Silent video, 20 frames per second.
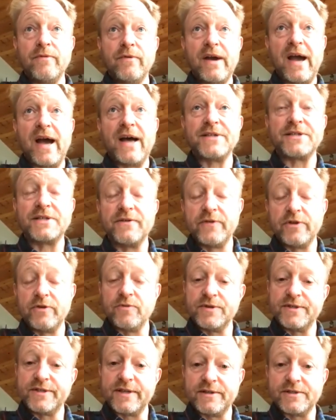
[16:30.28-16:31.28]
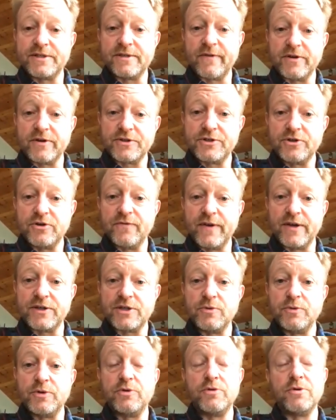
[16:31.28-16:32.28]
asking for the results of our survey.
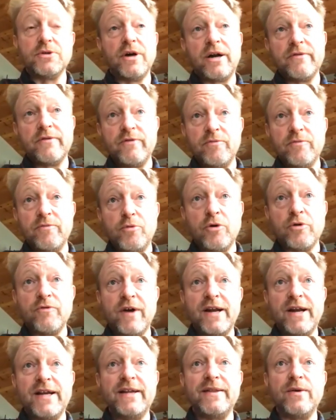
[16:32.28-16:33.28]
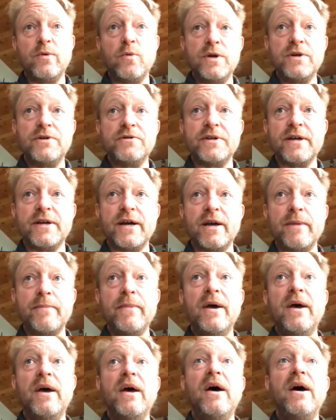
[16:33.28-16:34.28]
So we do a lot of report writing in the
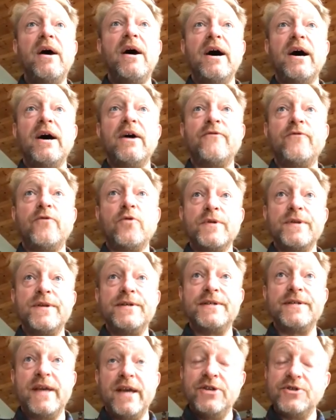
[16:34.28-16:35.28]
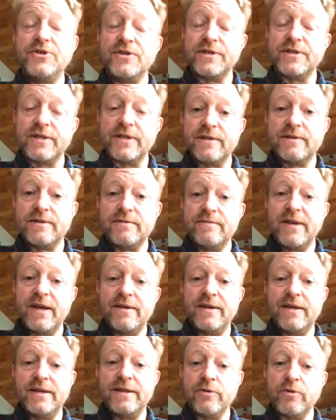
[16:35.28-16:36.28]
wintertime for these agencies that
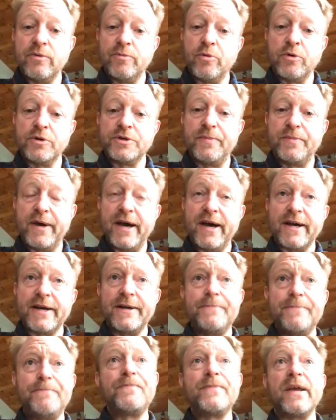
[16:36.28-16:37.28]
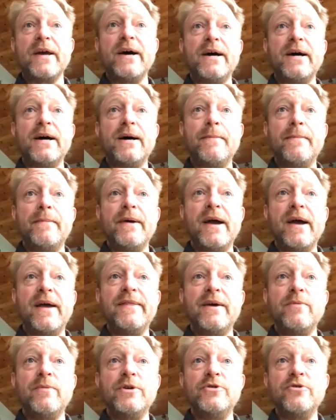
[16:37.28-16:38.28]
need their reports back. And
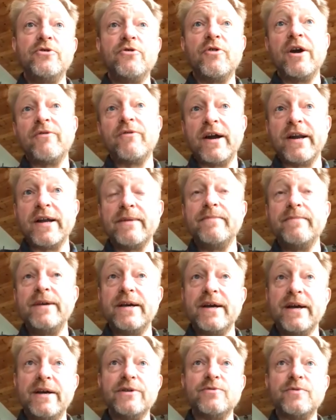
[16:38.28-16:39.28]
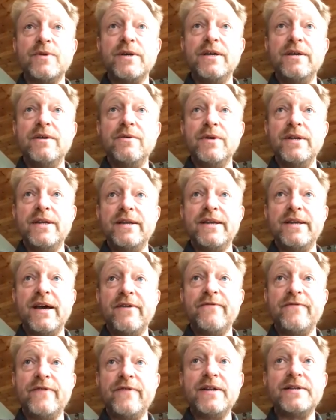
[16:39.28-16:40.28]
then we do grant writing because we need to
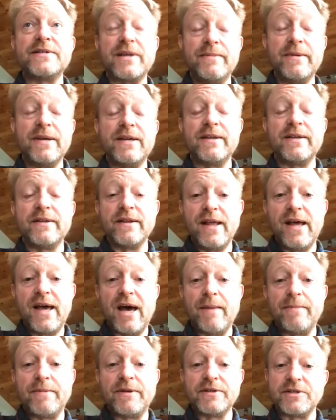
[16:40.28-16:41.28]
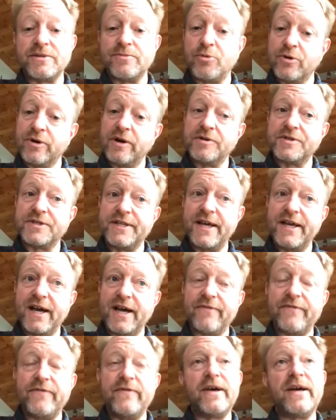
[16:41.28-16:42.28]
have funds coming into the lab to support our
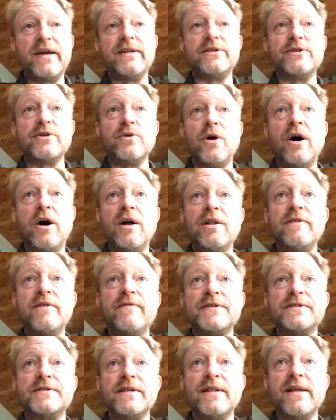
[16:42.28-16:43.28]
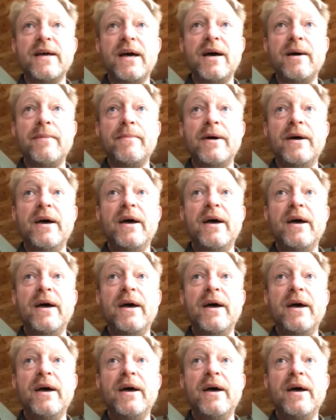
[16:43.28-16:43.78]
staff. And so all of us in the lab